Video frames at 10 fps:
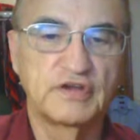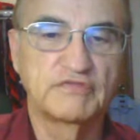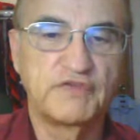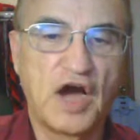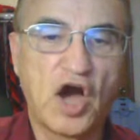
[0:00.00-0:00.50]
in
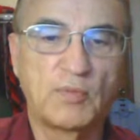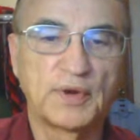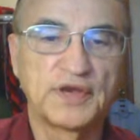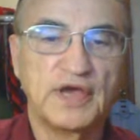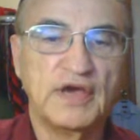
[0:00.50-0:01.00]

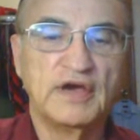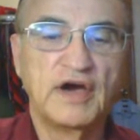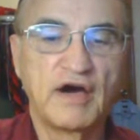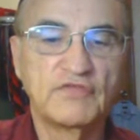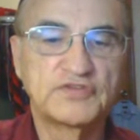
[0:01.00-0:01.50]
defilement
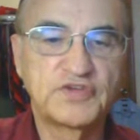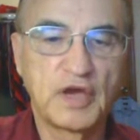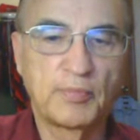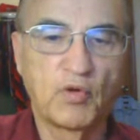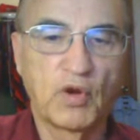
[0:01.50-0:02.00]
of the
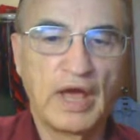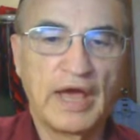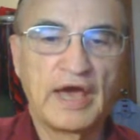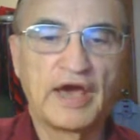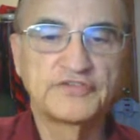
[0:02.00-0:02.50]
temple.
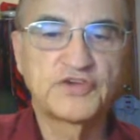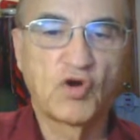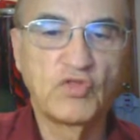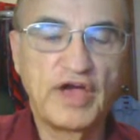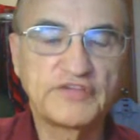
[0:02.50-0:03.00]
And
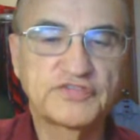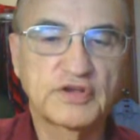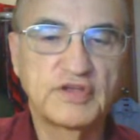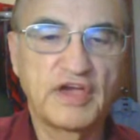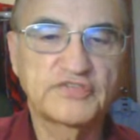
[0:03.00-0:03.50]
so that's
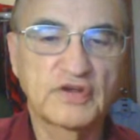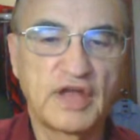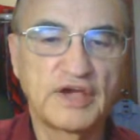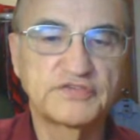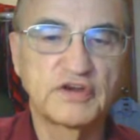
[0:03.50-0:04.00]
a
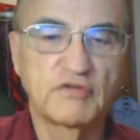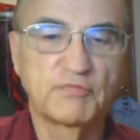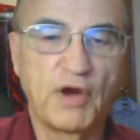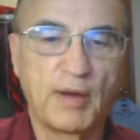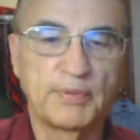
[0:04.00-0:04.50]
desolation
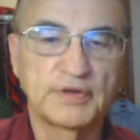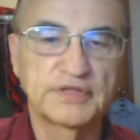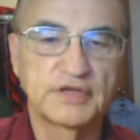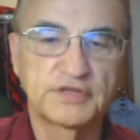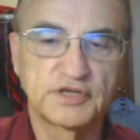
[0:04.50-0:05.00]
of
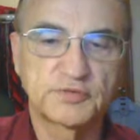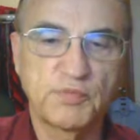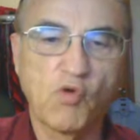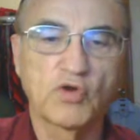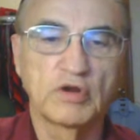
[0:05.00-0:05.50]
prophet that is
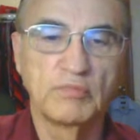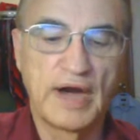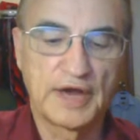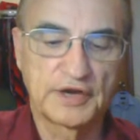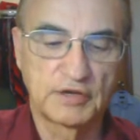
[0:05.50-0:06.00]
spoken
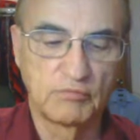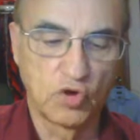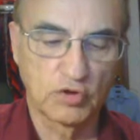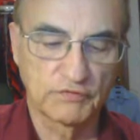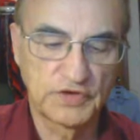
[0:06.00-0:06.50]
about in the
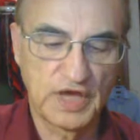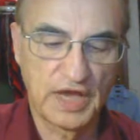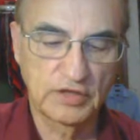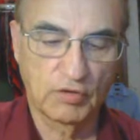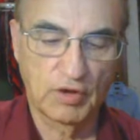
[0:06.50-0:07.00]
book of
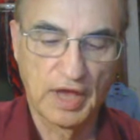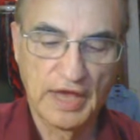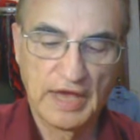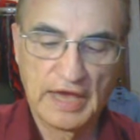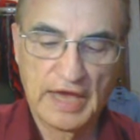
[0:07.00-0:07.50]
Daniel
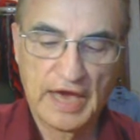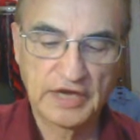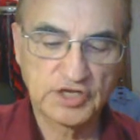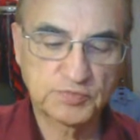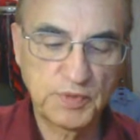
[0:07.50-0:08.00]

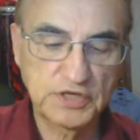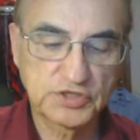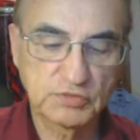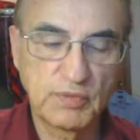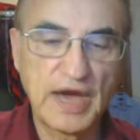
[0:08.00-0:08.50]
and it
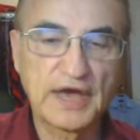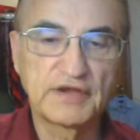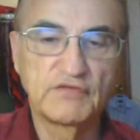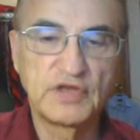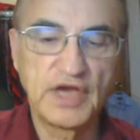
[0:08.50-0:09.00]
speaks
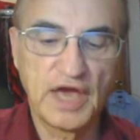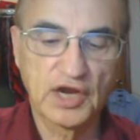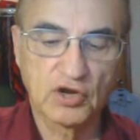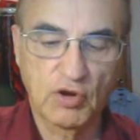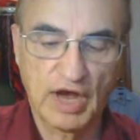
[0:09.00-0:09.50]
about of the
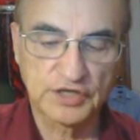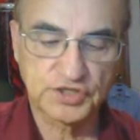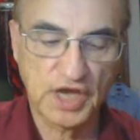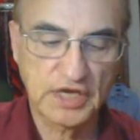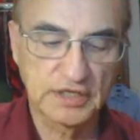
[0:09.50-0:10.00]

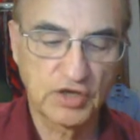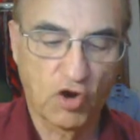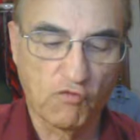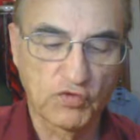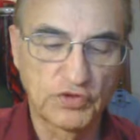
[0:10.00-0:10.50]
Antichrist taking
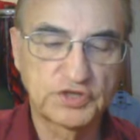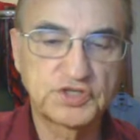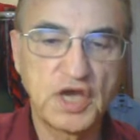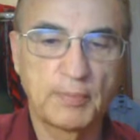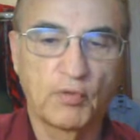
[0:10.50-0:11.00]
over the
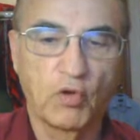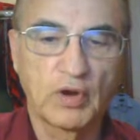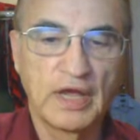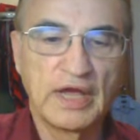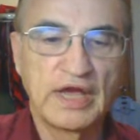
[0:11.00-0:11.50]

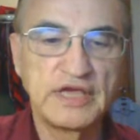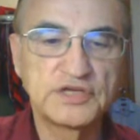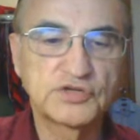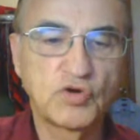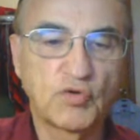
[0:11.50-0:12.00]
temple.
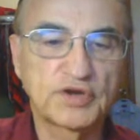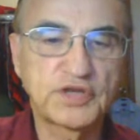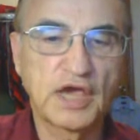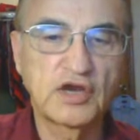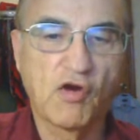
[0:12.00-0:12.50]
He is going to
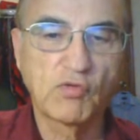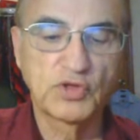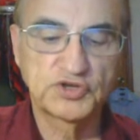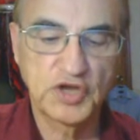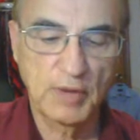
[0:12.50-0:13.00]
take over
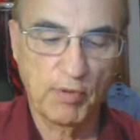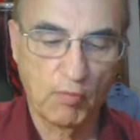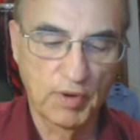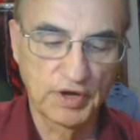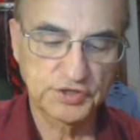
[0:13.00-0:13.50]
the
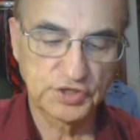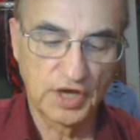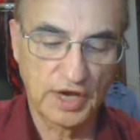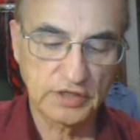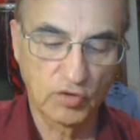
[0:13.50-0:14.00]
temple, but it's
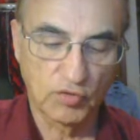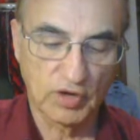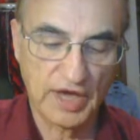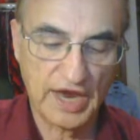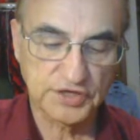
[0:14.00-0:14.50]
not going to
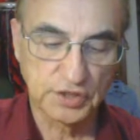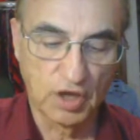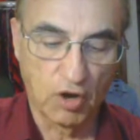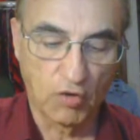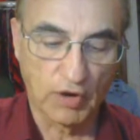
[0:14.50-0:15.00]
last
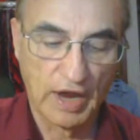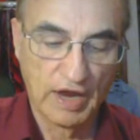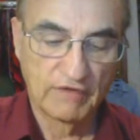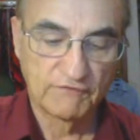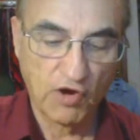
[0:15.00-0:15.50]
long.
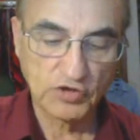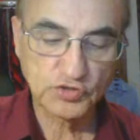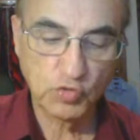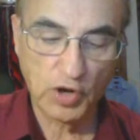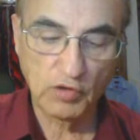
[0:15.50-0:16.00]

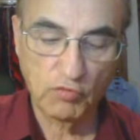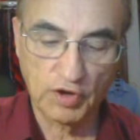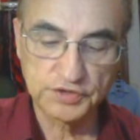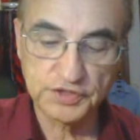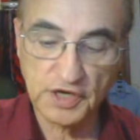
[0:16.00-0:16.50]
Verse
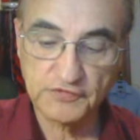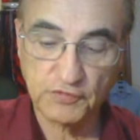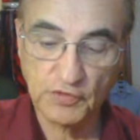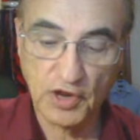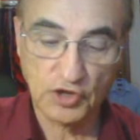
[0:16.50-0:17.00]
21 says,
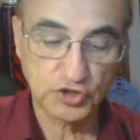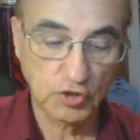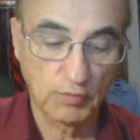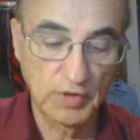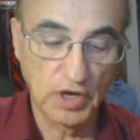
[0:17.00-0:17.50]
For there
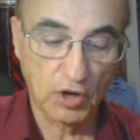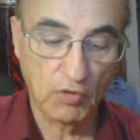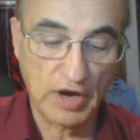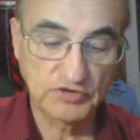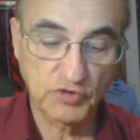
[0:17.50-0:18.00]
shall be a
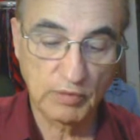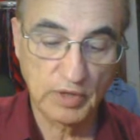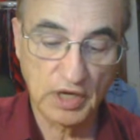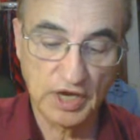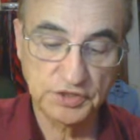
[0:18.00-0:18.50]
great
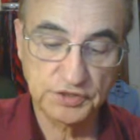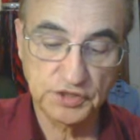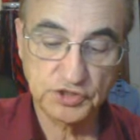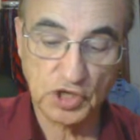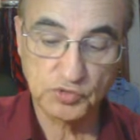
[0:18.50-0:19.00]

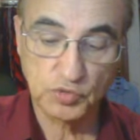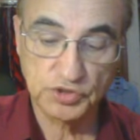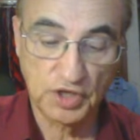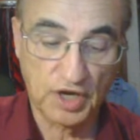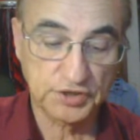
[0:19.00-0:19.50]
tribulation, such
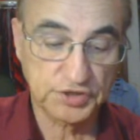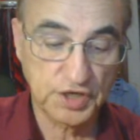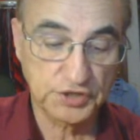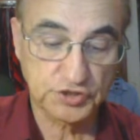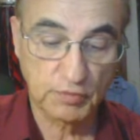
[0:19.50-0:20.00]
was not
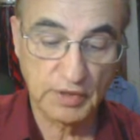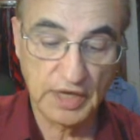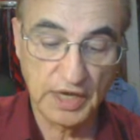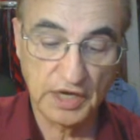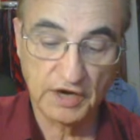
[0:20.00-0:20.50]
since the
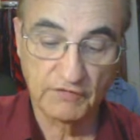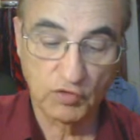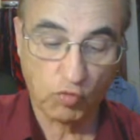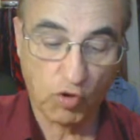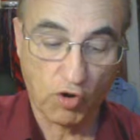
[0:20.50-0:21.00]
beginning of
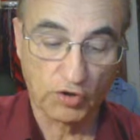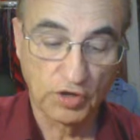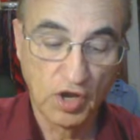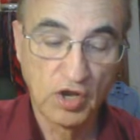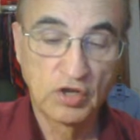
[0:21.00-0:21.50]
the
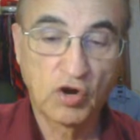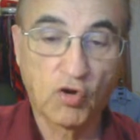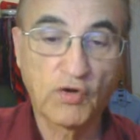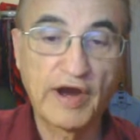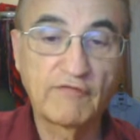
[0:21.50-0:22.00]
world,
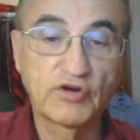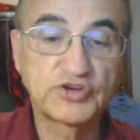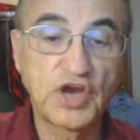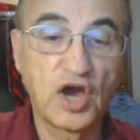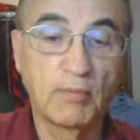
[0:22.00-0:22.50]
or ever
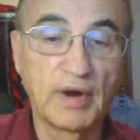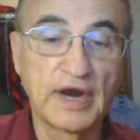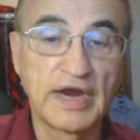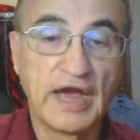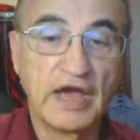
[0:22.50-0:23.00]
shall
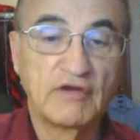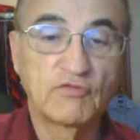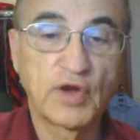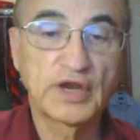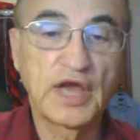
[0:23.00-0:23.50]
be.
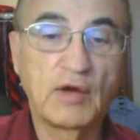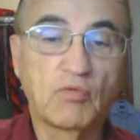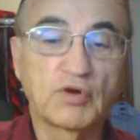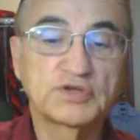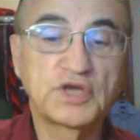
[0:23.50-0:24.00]
Friend, I
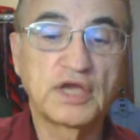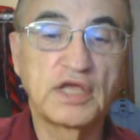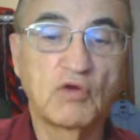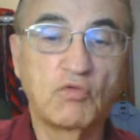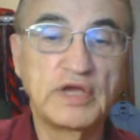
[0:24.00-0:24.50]
want to tell
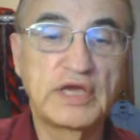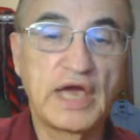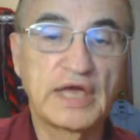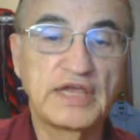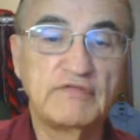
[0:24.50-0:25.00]
you, we
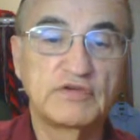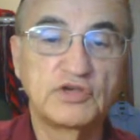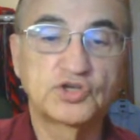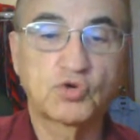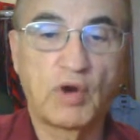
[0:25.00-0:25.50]
can't even
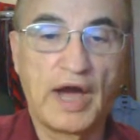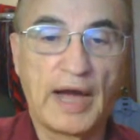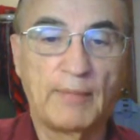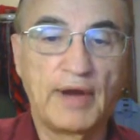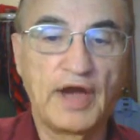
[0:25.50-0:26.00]

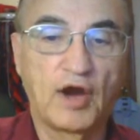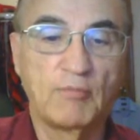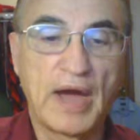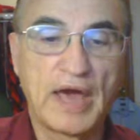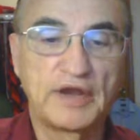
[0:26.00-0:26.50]
describe how
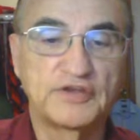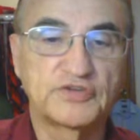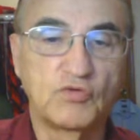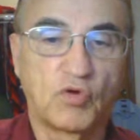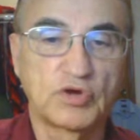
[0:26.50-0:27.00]
bad
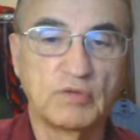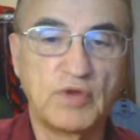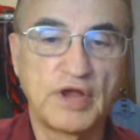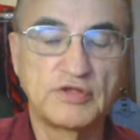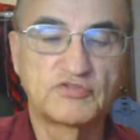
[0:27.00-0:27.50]
it's going to
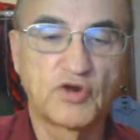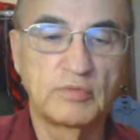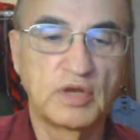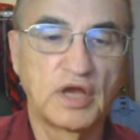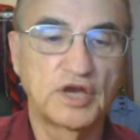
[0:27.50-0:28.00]
be, the
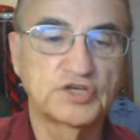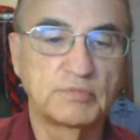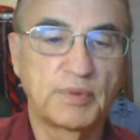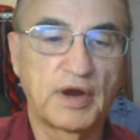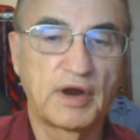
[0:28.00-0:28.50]

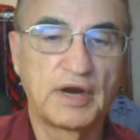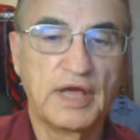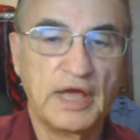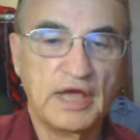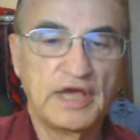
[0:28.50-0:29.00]
tribulation
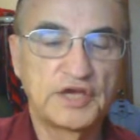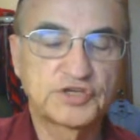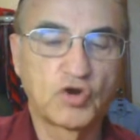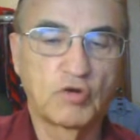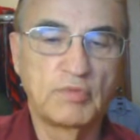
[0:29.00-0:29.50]
period.
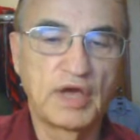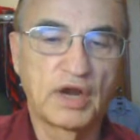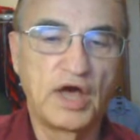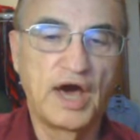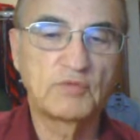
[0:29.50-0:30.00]
It's going to be
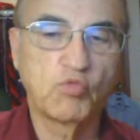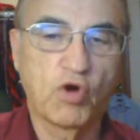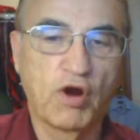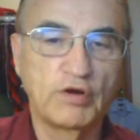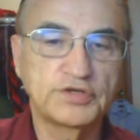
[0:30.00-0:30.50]
a lot
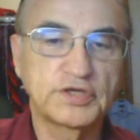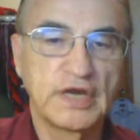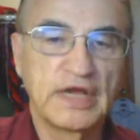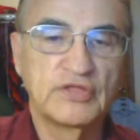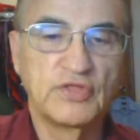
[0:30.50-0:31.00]
worse
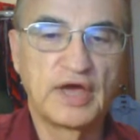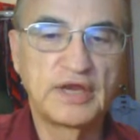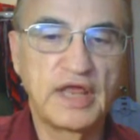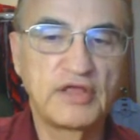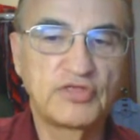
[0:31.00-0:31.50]

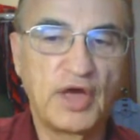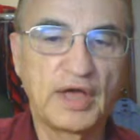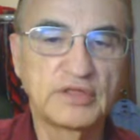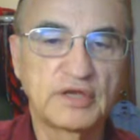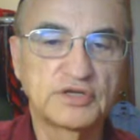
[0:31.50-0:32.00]
than
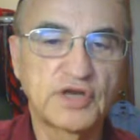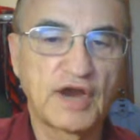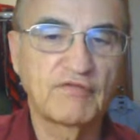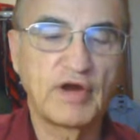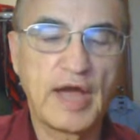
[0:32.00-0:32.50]
anything that has
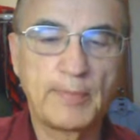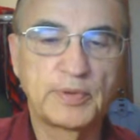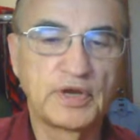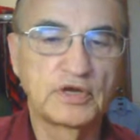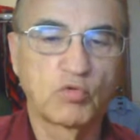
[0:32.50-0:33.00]
ever
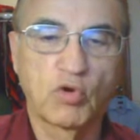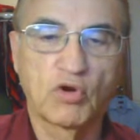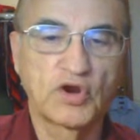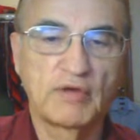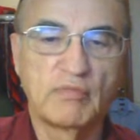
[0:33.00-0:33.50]
happened in the
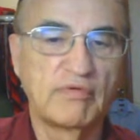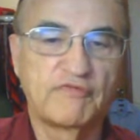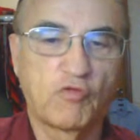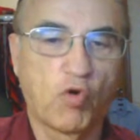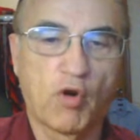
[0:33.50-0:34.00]
world ever
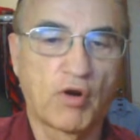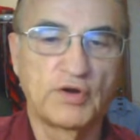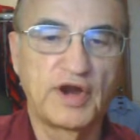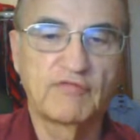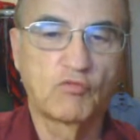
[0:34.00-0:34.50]
before
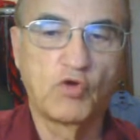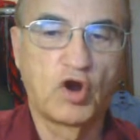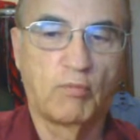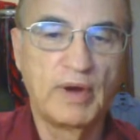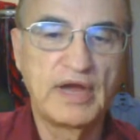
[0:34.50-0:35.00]
or never
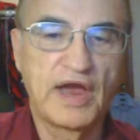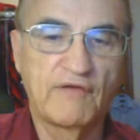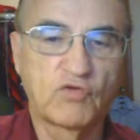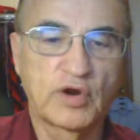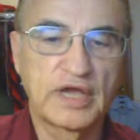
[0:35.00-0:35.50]
will be
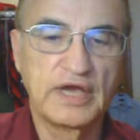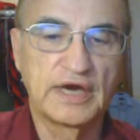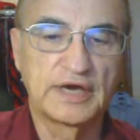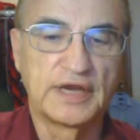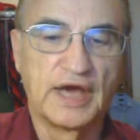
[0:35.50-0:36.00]
ever
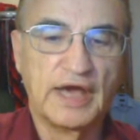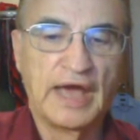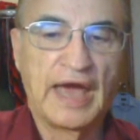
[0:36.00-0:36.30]
again.